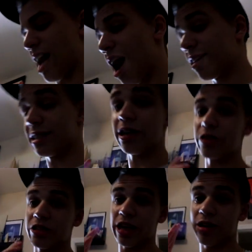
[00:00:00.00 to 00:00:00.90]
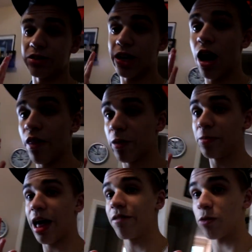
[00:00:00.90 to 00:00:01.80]
how to sell your sneakers on their
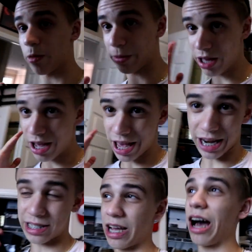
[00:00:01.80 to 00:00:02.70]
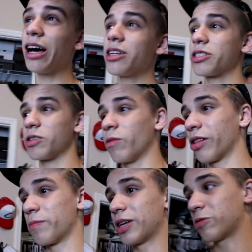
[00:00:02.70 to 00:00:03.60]
platform. And it's honestly one of
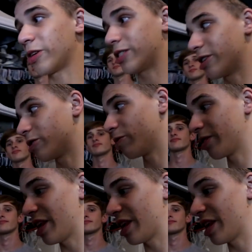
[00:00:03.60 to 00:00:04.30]
the best ways to do it with